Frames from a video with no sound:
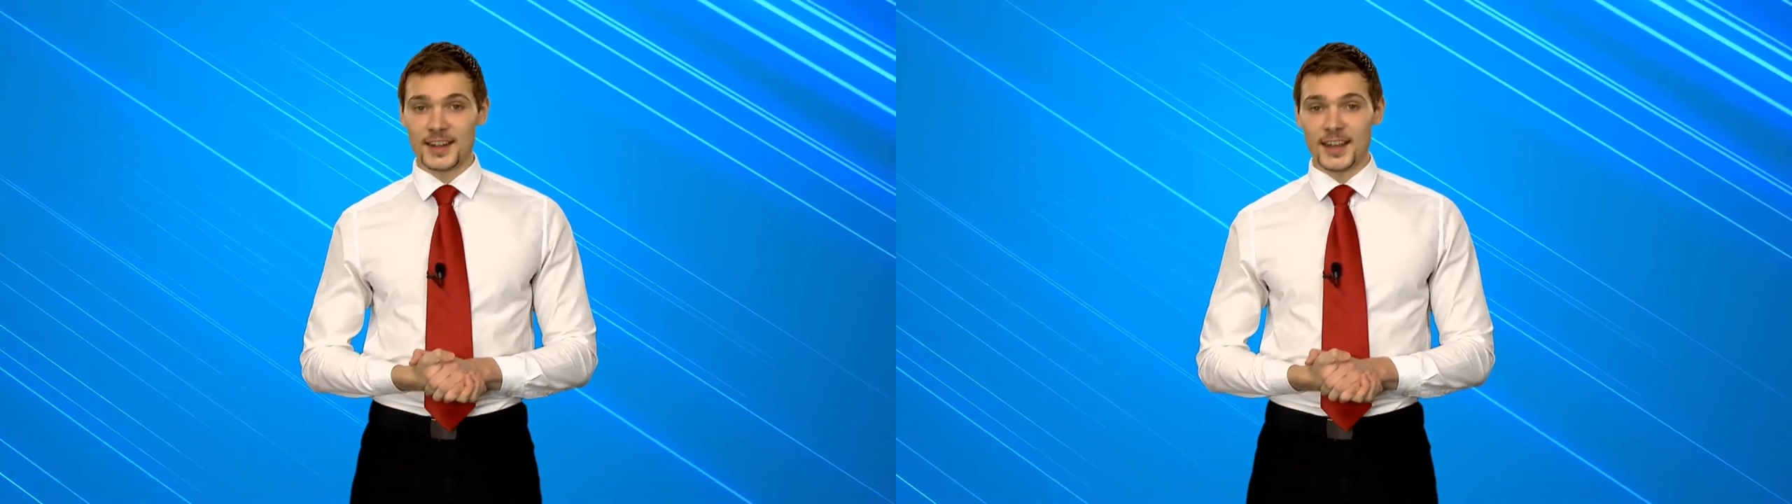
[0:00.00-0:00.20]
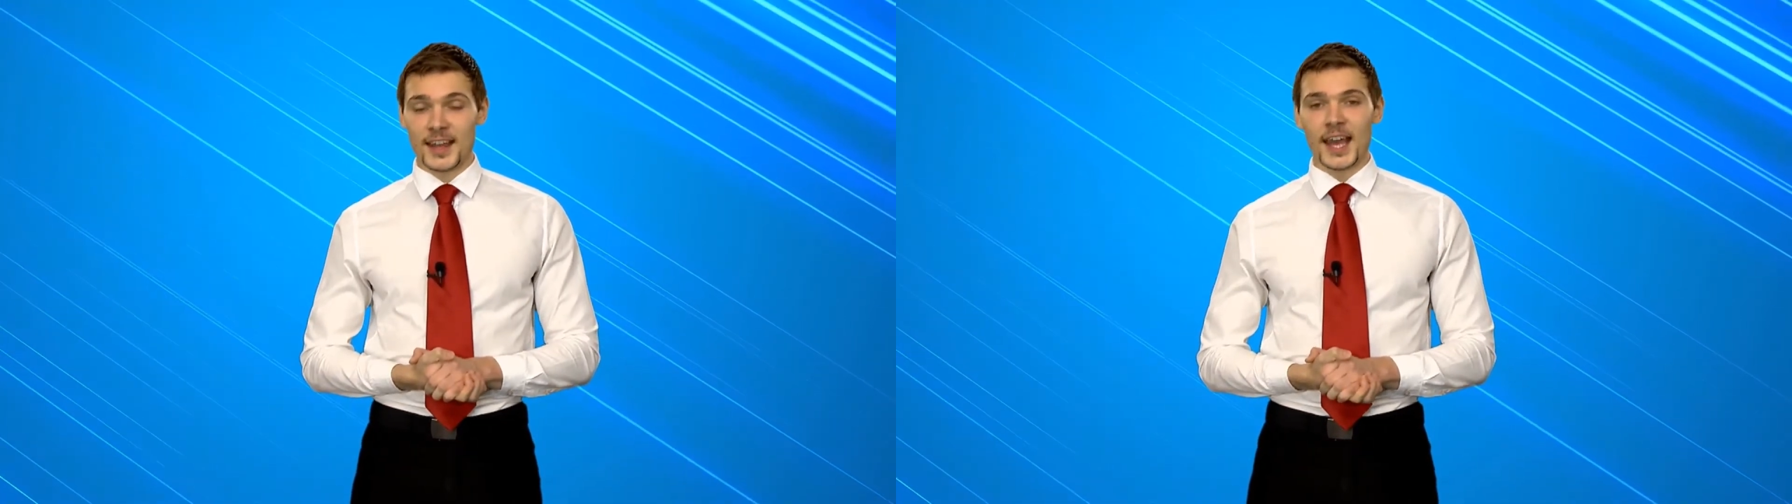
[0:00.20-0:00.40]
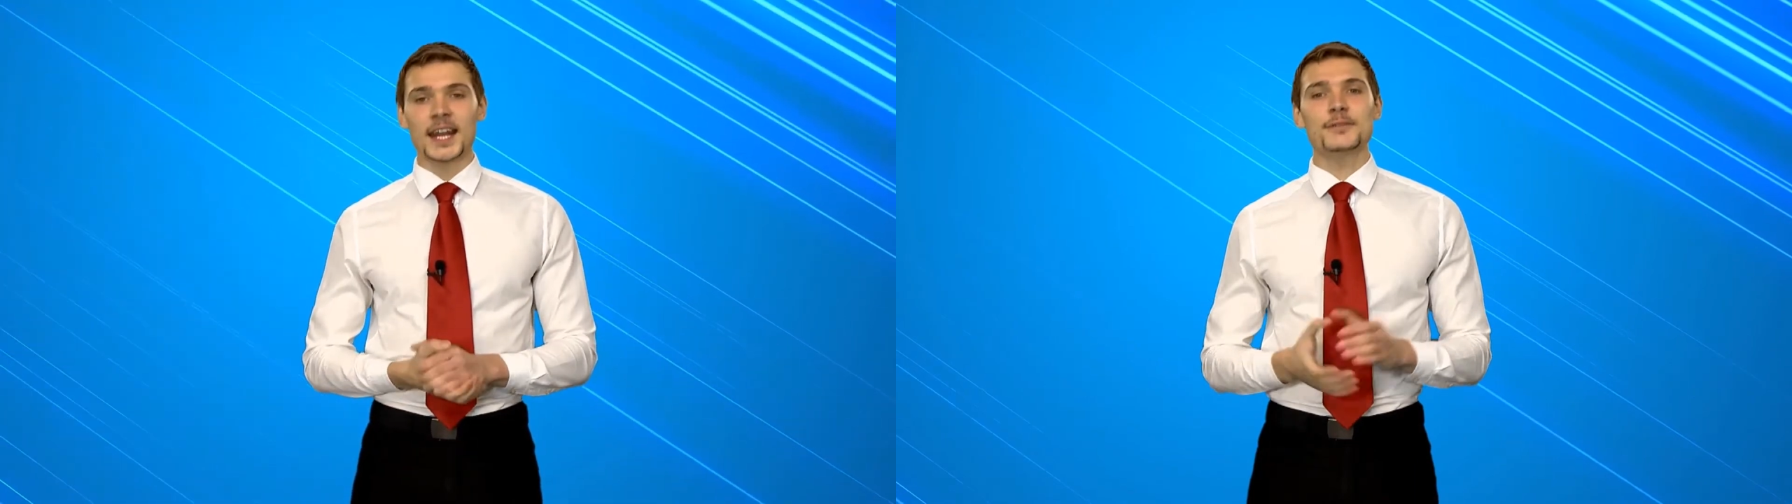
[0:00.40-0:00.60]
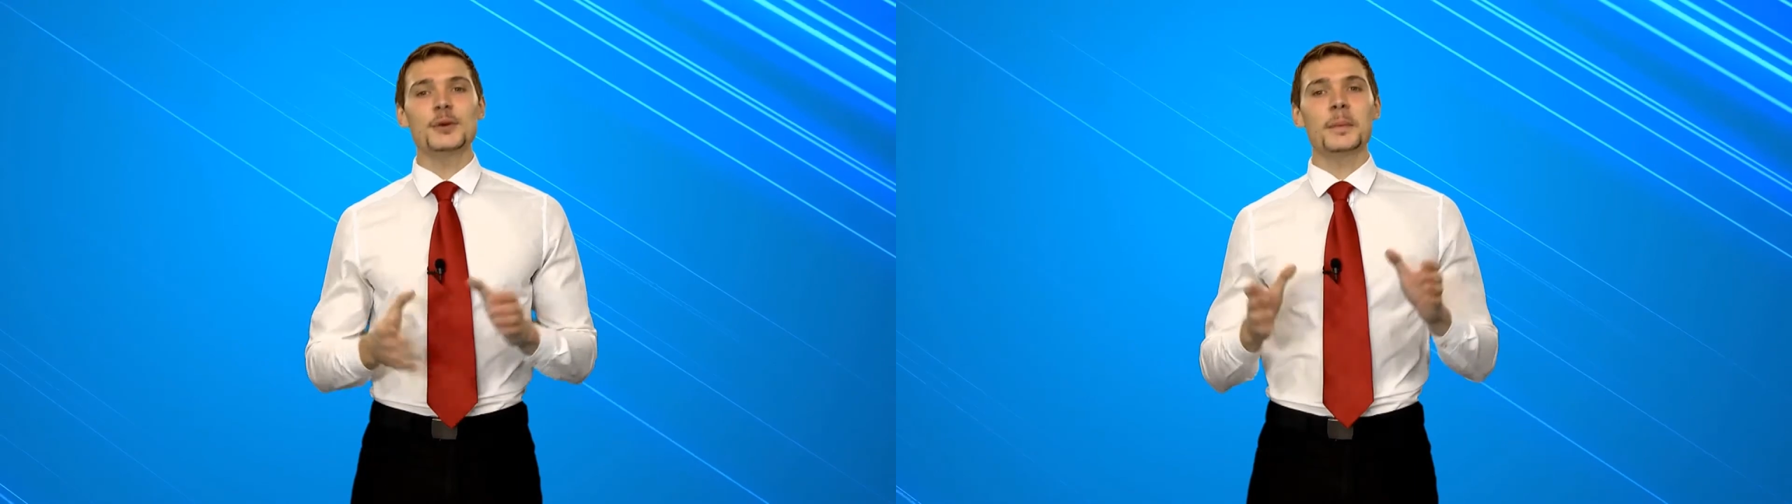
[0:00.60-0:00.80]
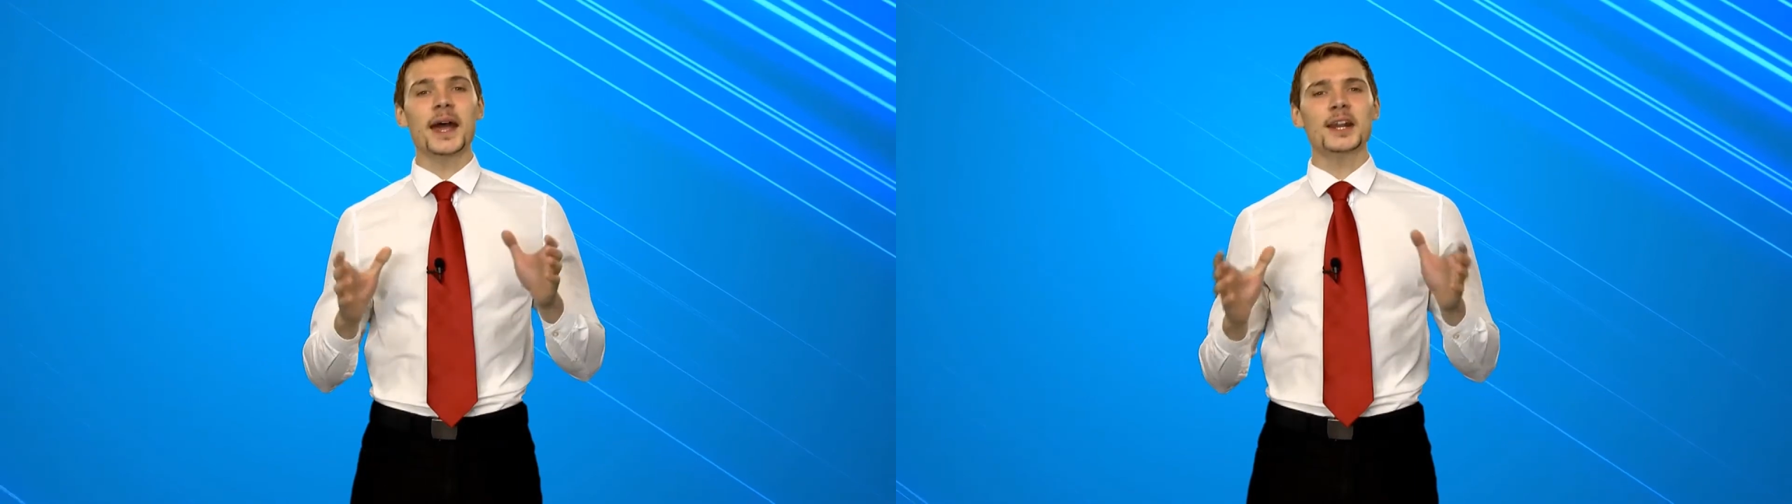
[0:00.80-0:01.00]
And if you
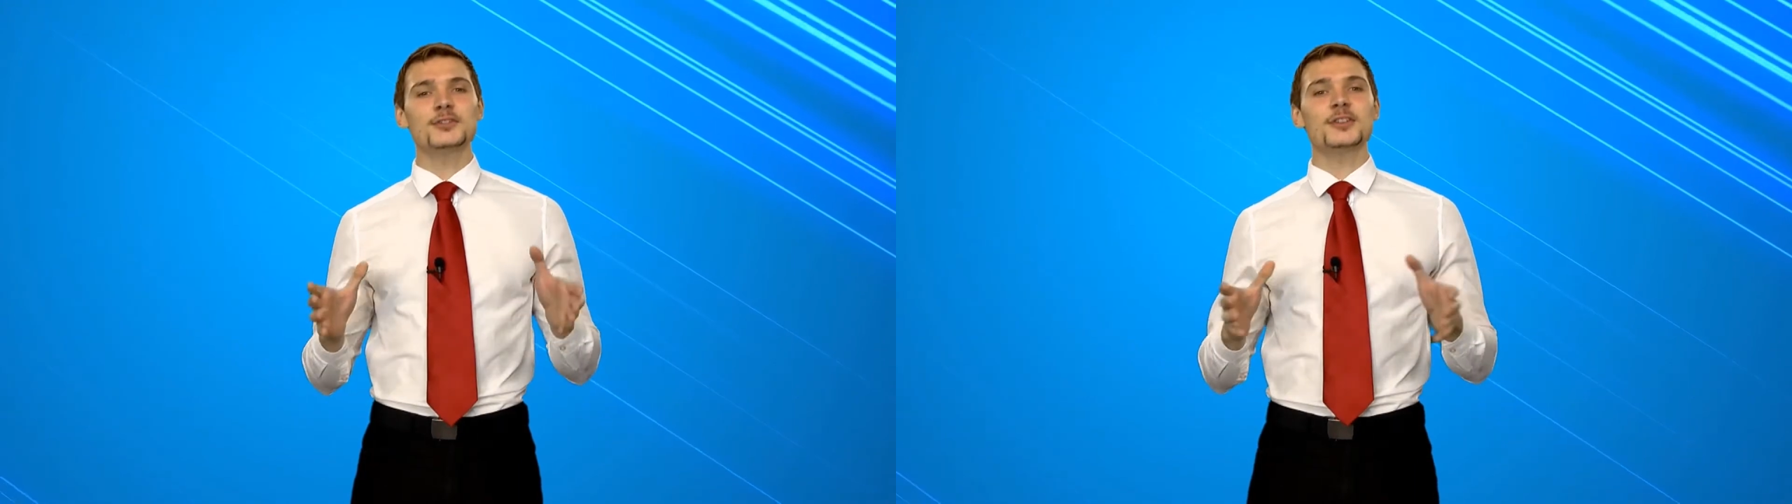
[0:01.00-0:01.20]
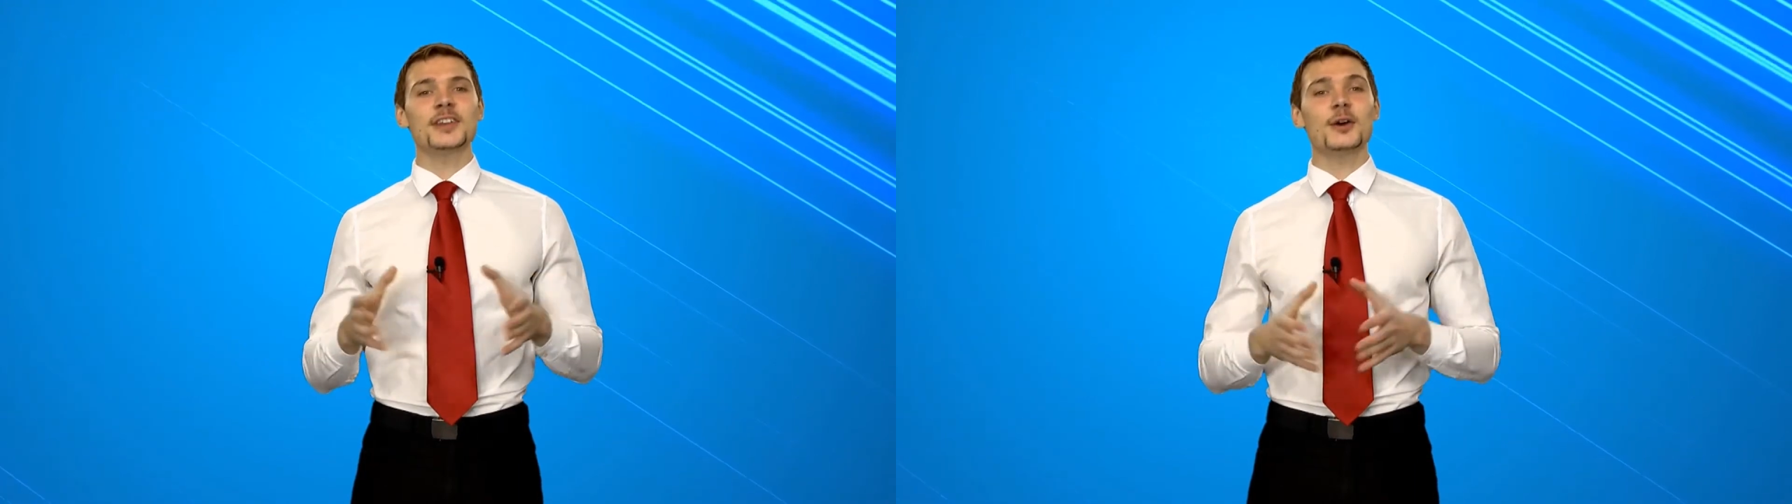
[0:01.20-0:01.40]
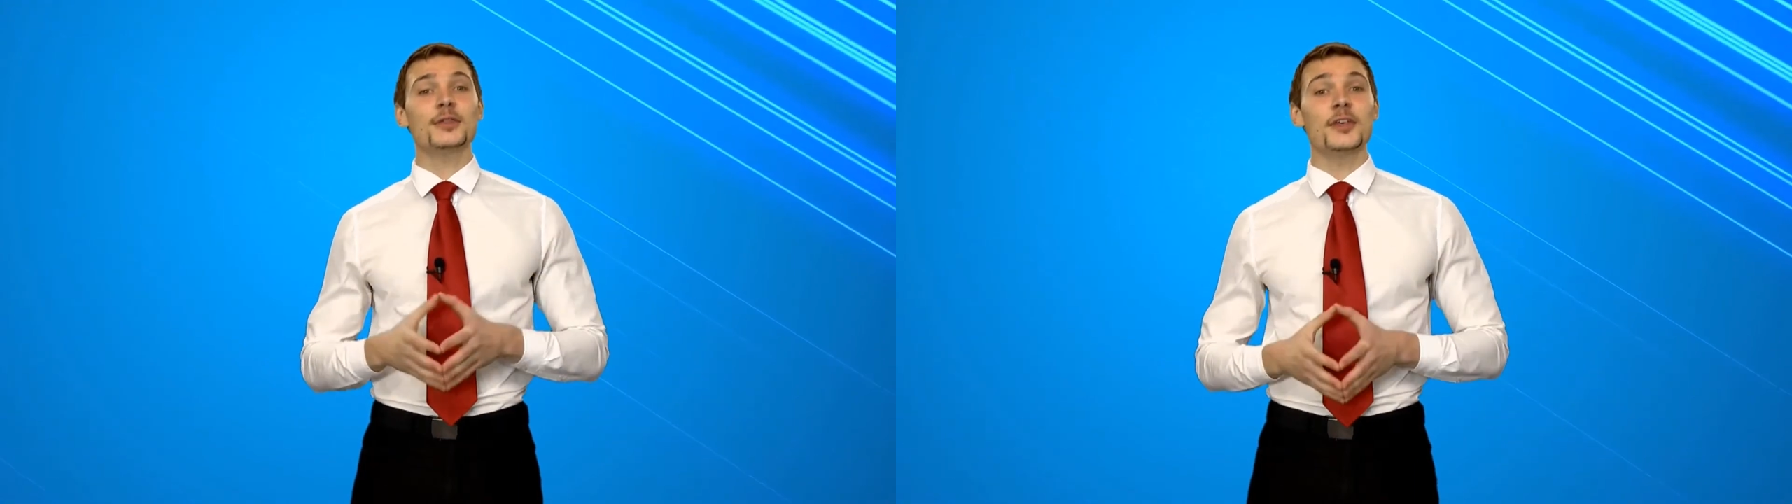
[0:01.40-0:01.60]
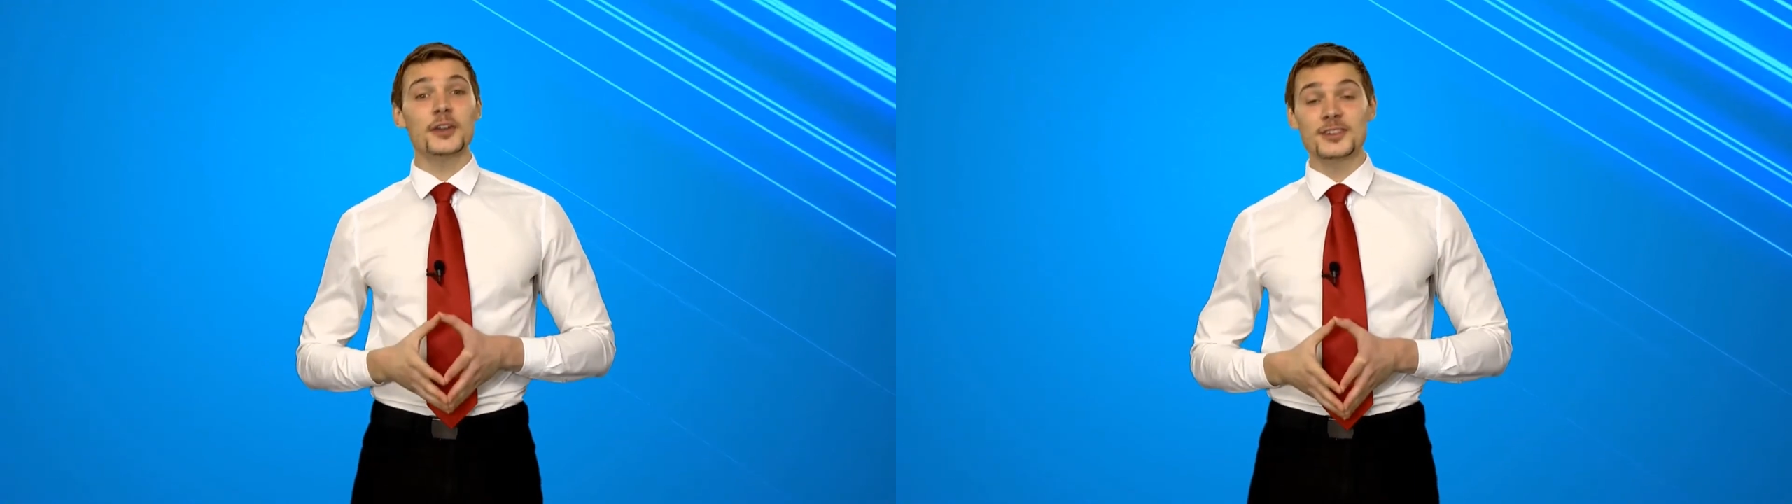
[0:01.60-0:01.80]
manage to sell 30